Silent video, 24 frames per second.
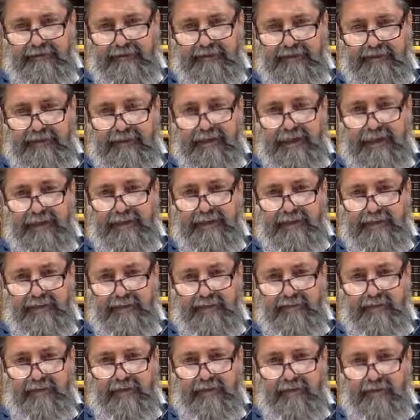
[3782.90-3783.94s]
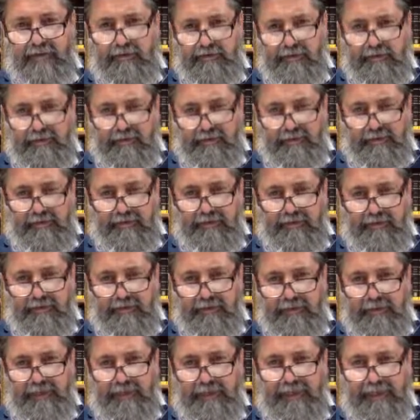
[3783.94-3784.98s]
are actually beautiful,
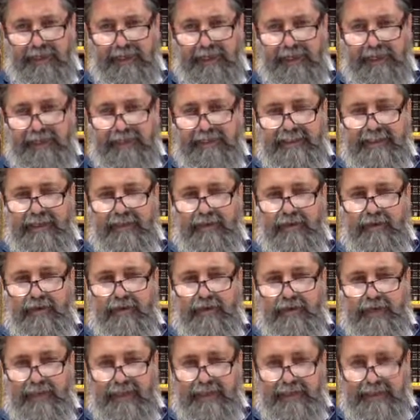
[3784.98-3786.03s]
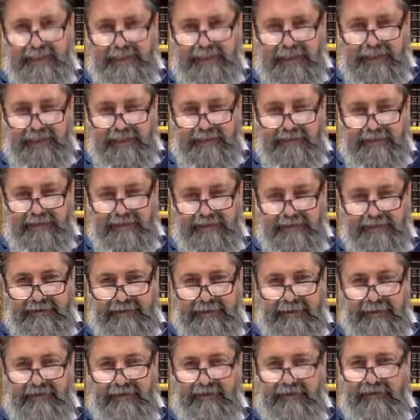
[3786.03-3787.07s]
meaning that he see good in his eyes.
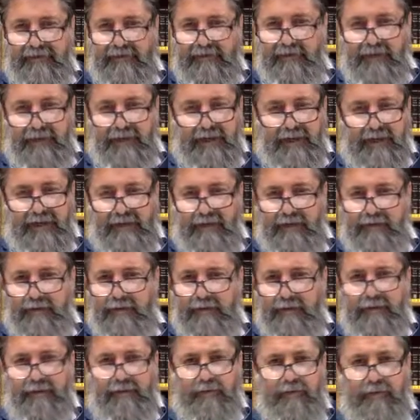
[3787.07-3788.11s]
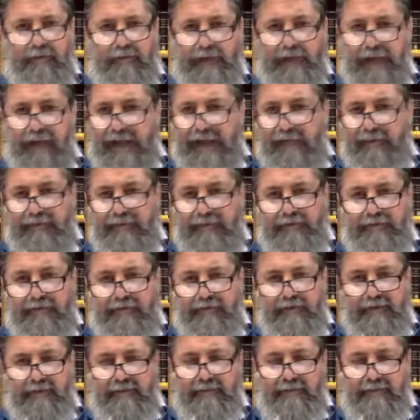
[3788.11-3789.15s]
And David Amelech, no matter what happened to
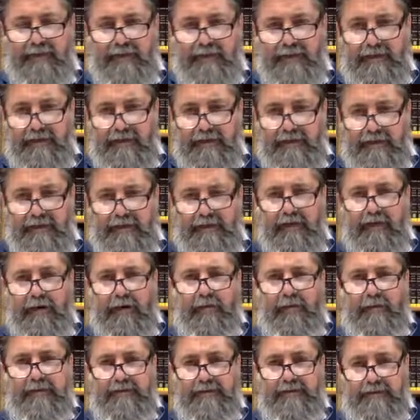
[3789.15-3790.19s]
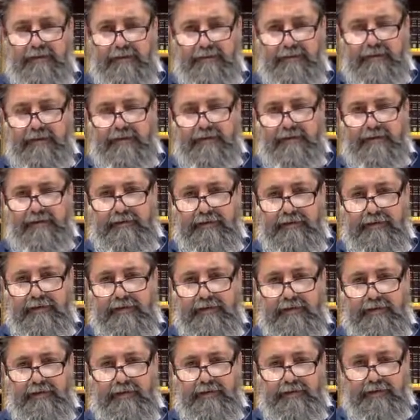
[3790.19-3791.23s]
him, he always saw, saw
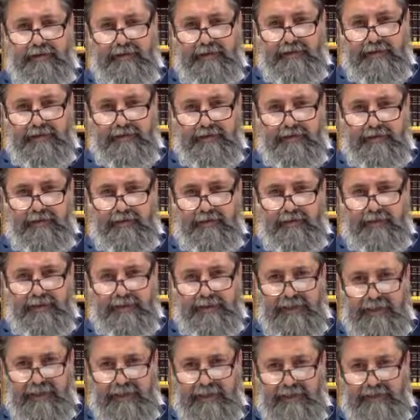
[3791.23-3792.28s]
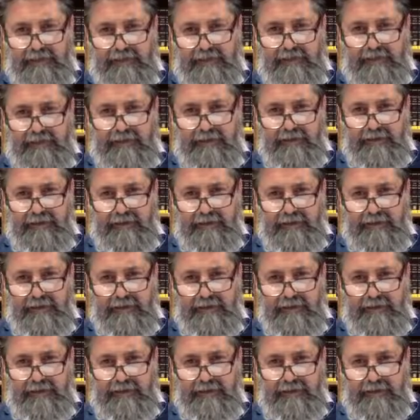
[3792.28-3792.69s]
good through his eyes.